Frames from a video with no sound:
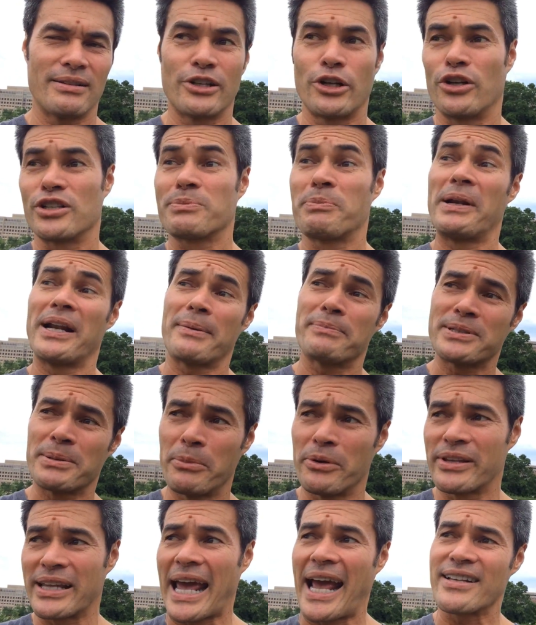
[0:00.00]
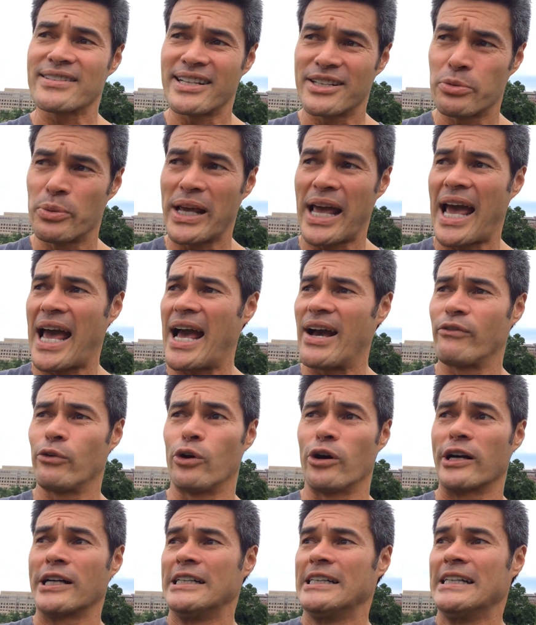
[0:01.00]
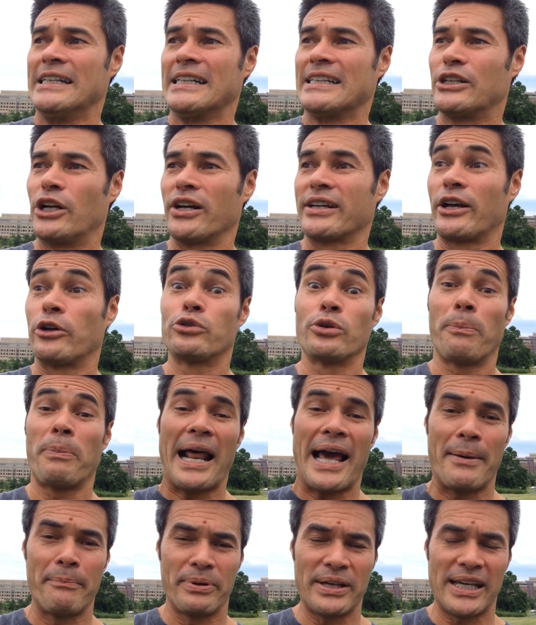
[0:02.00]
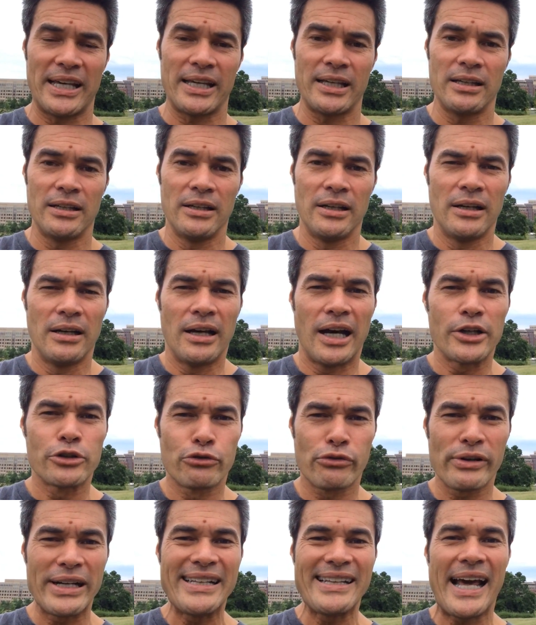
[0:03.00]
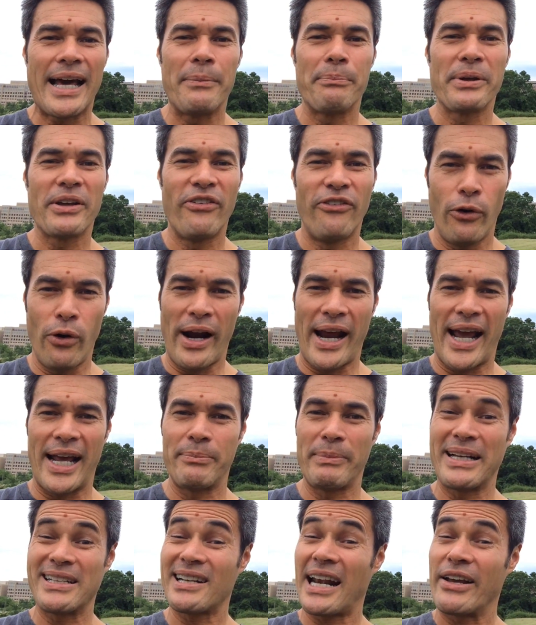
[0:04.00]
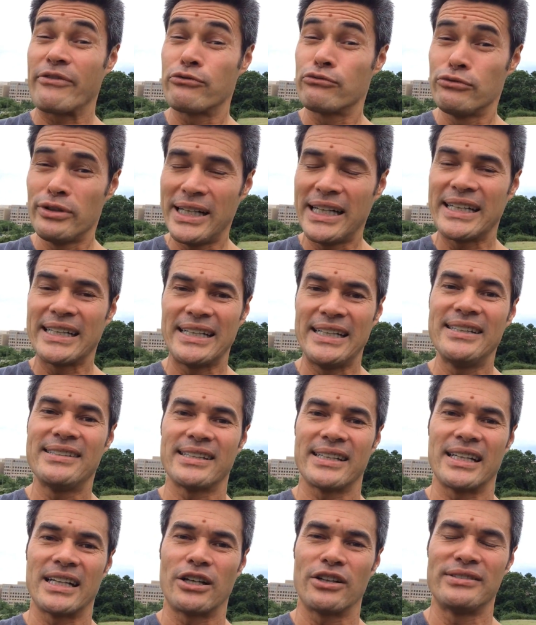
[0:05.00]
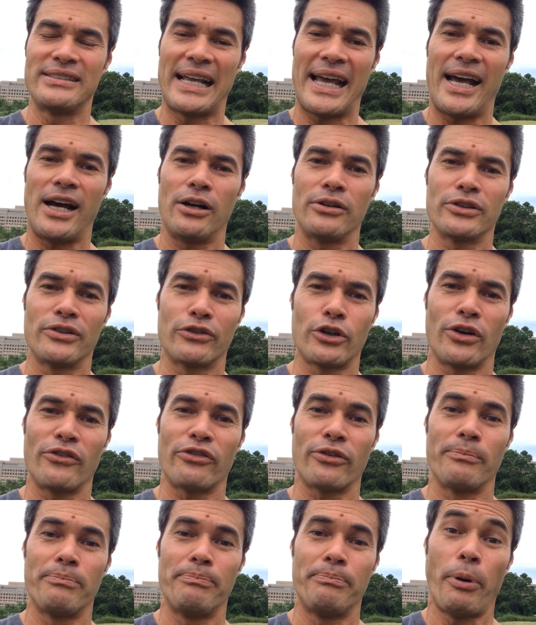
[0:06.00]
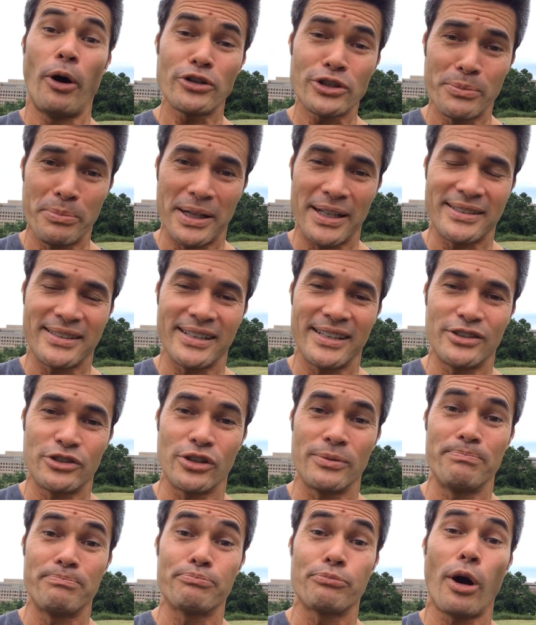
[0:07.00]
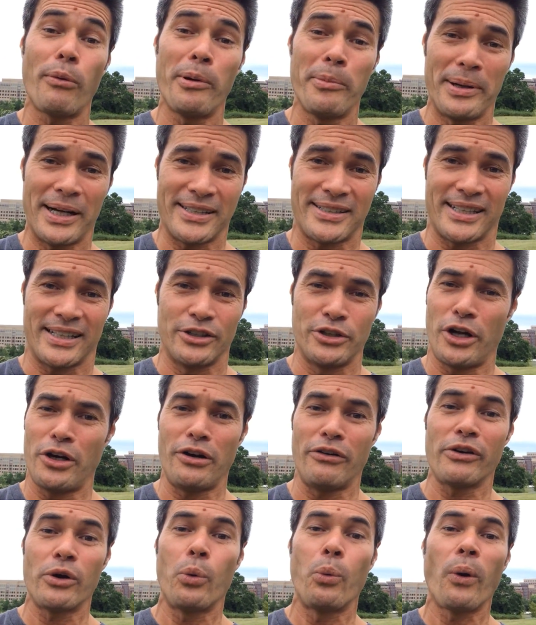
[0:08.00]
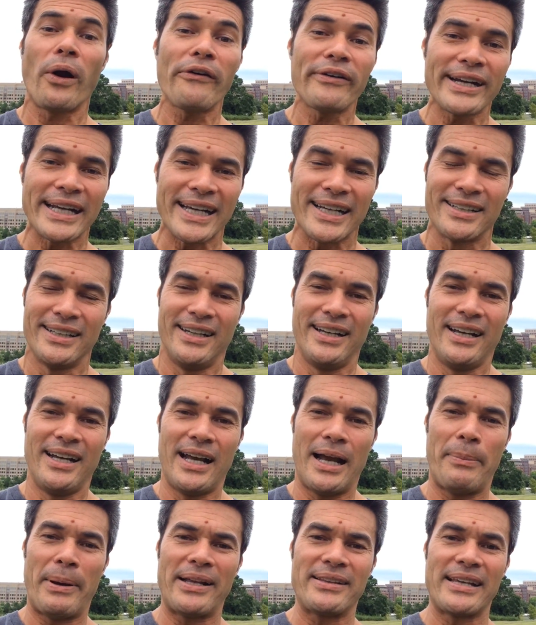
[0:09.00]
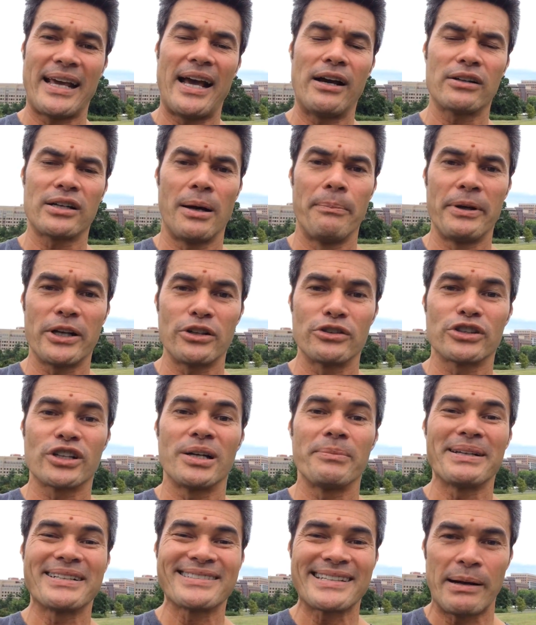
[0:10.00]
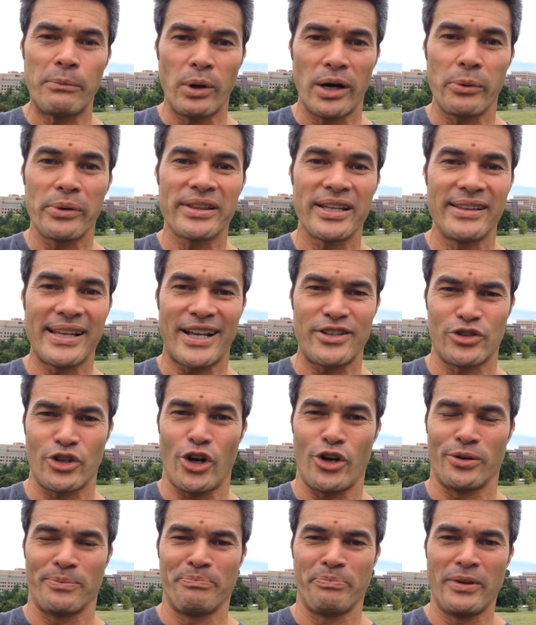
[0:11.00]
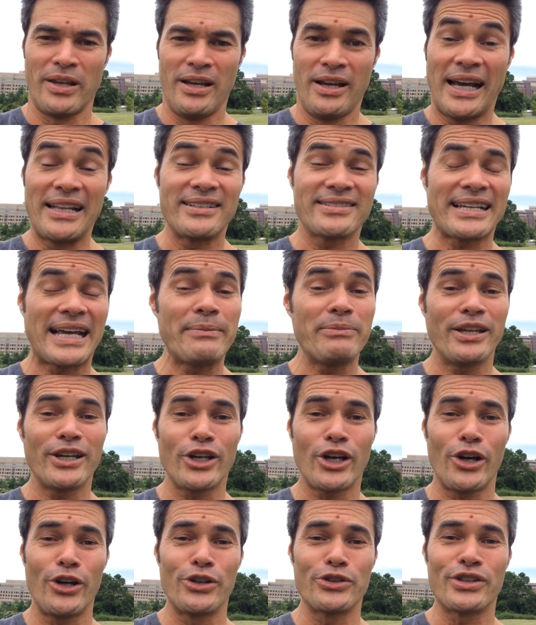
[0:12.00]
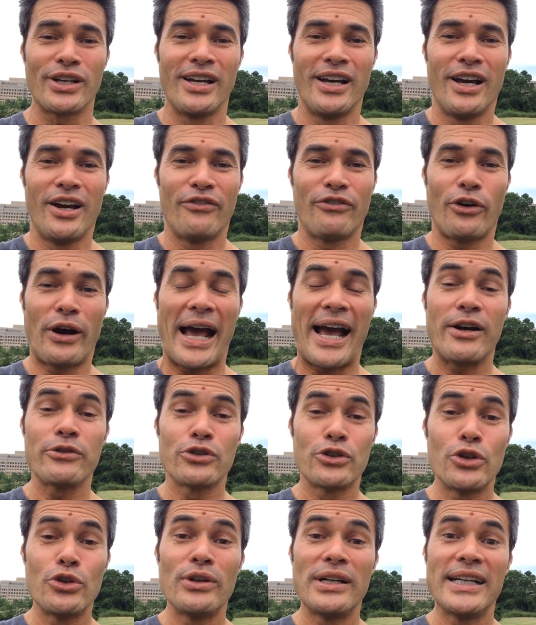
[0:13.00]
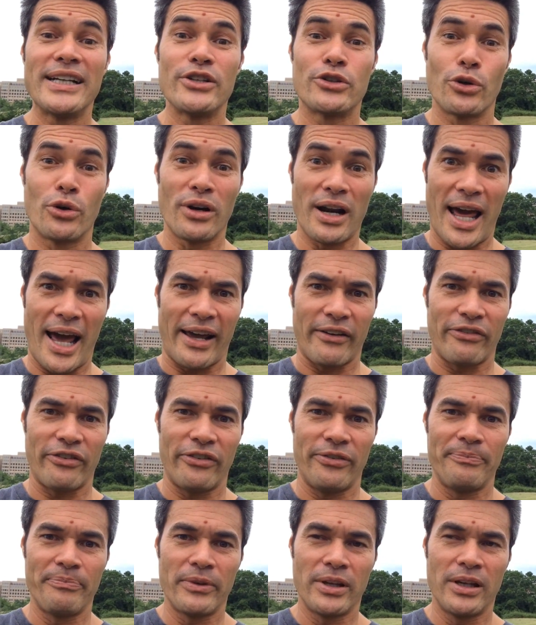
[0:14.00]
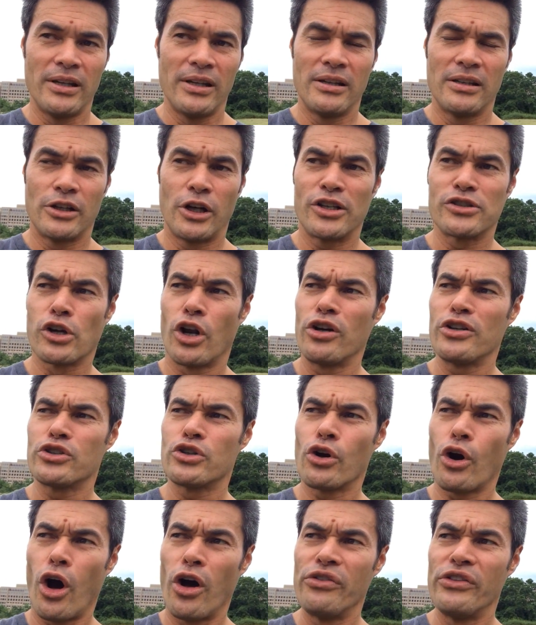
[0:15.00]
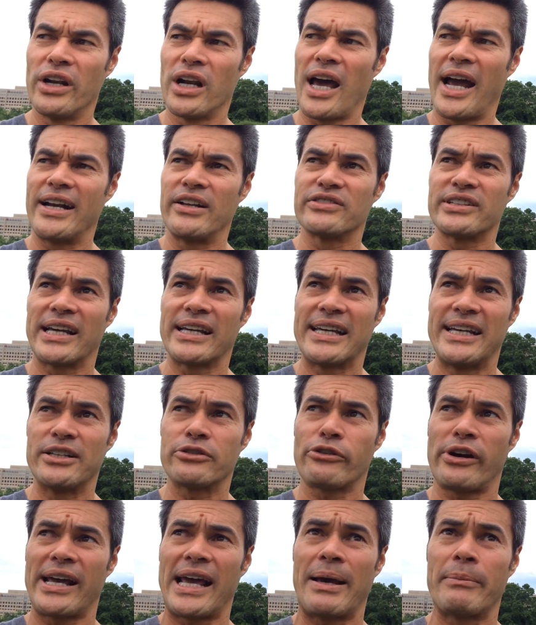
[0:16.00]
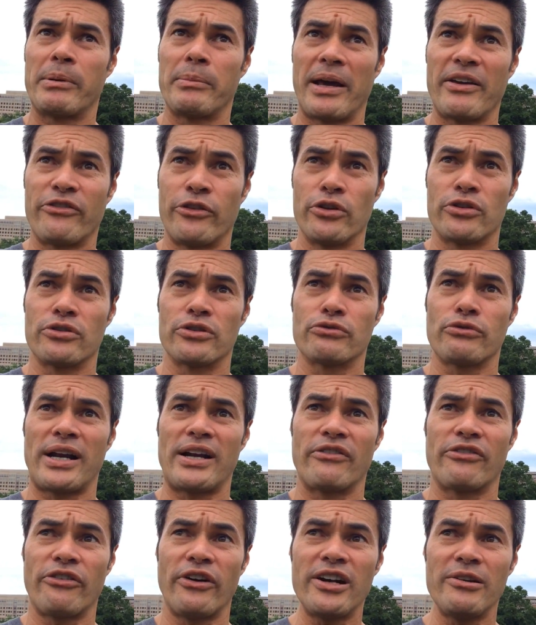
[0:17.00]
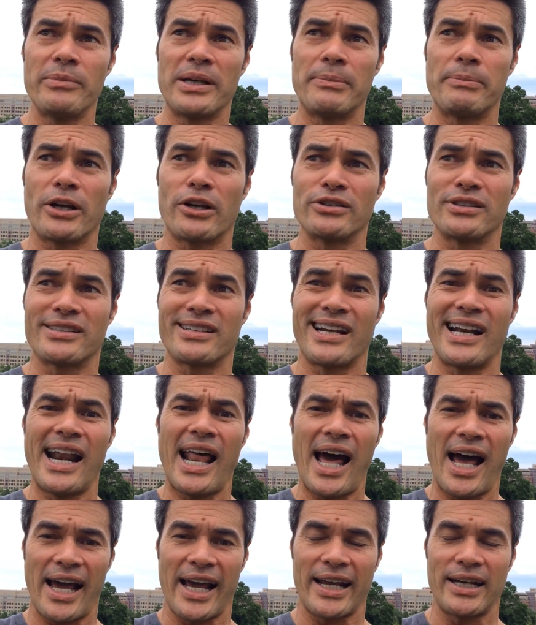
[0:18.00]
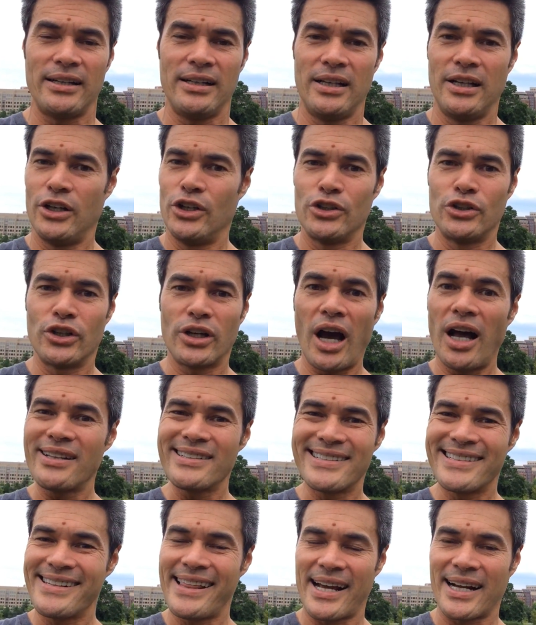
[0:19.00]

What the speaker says: you know, split up some of the assets we have, or, you know, go to a plan B. Agreeing that beforehand makes life really easy because now you've gone from possibility to probability. You're no longer worrying about the outcome because it's going to be somewhere within that zone. And the same thing goes for how you lead your life. You know, as long as you're on the line of saying, here's where I am and my future is right in front of me because it's a line, you can't see